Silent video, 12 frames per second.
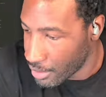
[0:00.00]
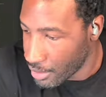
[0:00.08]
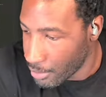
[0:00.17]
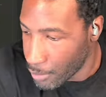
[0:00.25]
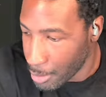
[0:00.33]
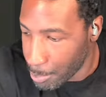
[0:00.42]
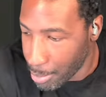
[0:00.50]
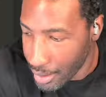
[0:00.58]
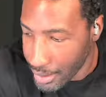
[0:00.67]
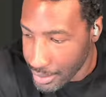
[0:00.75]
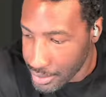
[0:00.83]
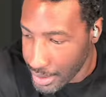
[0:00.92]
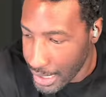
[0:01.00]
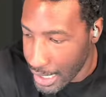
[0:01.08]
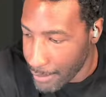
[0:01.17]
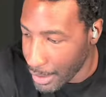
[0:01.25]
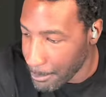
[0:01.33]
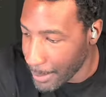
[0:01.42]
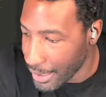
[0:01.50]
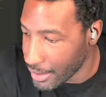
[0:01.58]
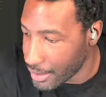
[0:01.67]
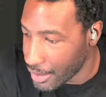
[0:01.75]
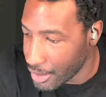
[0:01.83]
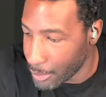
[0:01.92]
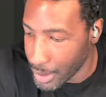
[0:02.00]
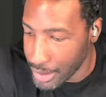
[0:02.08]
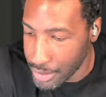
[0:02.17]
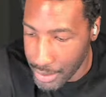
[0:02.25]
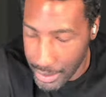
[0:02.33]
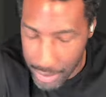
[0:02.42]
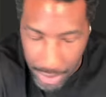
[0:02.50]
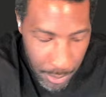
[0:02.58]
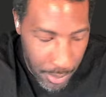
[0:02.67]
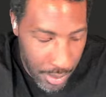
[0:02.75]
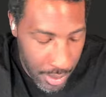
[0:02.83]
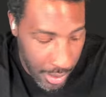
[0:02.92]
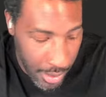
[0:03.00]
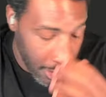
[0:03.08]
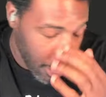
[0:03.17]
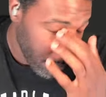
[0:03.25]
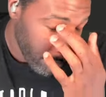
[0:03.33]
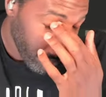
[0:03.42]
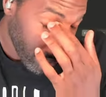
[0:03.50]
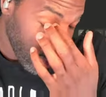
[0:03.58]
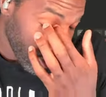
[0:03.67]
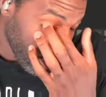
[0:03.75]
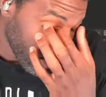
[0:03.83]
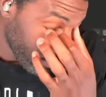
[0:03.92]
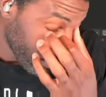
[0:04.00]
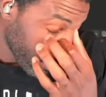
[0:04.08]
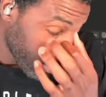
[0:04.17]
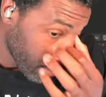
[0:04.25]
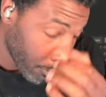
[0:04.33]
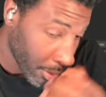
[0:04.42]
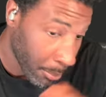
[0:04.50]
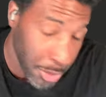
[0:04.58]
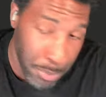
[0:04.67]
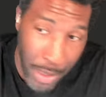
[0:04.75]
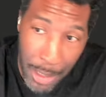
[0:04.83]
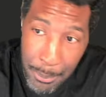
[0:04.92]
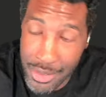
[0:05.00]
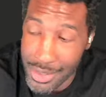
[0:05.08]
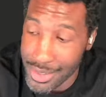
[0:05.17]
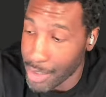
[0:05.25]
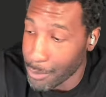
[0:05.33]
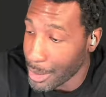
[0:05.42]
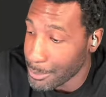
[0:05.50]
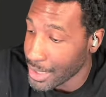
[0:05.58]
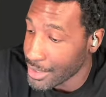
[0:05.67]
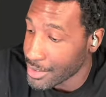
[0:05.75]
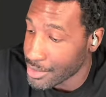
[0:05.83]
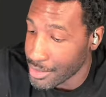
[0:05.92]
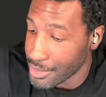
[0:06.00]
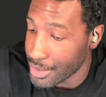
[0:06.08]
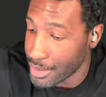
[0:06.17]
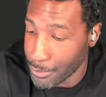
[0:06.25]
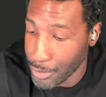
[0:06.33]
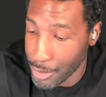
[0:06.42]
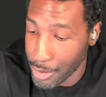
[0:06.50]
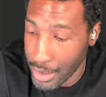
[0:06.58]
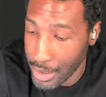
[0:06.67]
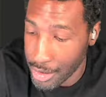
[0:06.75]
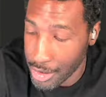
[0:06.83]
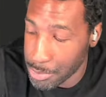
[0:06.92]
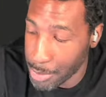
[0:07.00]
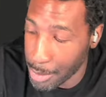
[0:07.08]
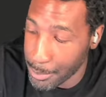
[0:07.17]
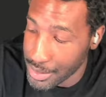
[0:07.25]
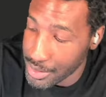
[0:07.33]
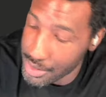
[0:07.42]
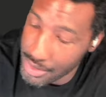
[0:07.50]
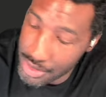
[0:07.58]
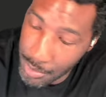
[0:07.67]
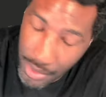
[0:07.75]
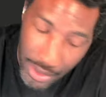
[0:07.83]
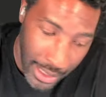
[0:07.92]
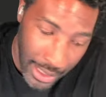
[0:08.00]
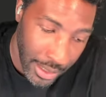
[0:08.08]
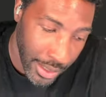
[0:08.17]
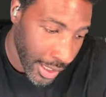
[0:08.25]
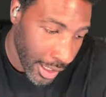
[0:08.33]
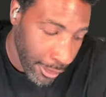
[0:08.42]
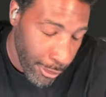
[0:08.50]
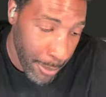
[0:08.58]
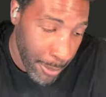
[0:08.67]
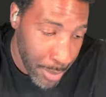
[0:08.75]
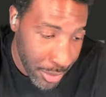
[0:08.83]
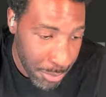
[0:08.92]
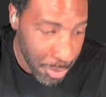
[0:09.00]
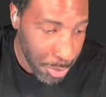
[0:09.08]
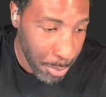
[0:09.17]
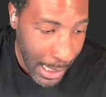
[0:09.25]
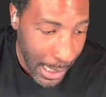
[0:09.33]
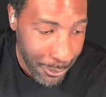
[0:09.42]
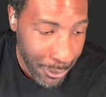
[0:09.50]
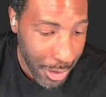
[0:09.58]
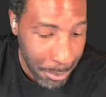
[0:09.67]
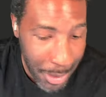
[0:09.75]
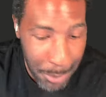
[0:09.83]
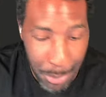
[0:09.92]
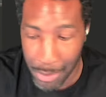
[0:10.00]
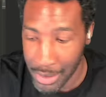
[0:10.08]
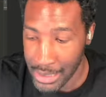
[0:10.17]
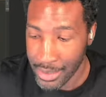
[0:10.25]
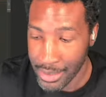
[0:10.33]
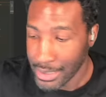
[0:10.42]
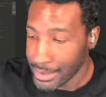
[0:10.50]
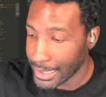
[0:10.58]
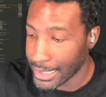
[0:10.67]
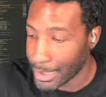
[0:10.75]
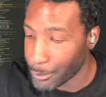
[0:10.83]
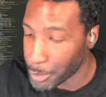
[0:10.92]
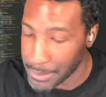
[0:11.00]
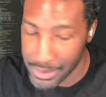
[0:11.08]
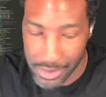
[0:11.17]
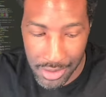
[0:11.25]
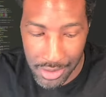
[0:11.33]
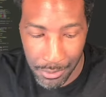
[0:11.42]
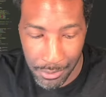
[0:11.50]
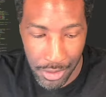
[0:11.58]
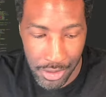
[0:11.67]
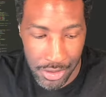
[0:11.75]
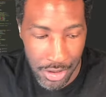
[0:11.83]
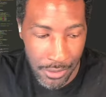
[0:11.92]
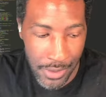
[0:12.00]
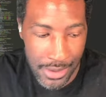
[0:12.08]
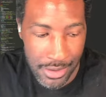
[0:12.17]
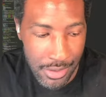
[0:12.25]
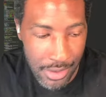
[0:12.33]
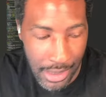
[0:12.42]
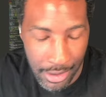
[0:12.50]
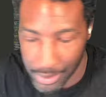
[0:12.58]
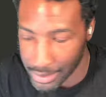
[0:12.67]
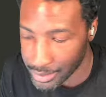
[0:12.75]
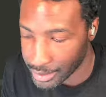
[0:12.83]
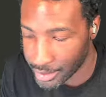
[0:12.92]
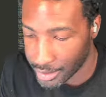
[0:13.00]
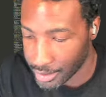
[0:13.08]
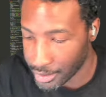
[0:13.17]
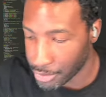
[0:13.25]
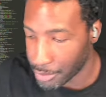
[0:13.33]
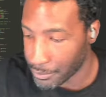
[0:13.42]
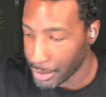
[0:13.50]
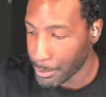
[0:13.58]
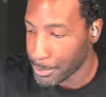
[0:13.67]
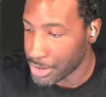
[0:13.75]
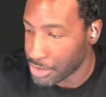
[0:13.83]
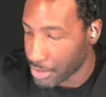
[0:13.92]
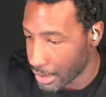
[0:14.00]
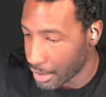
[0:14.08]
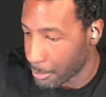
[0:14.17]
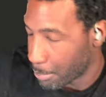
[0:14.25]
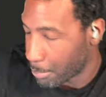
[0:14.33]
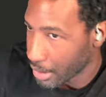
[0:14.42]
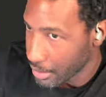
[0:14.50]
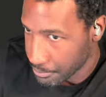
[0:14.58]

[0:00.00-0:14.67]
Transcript: What products have I made and what do they do? For the most part, I built a ton of websites for other small businesses and whatnot, and I've had built some small apps for other people that I won't mention just for certain reasons. I don't think that I don't know if they want me to or not, but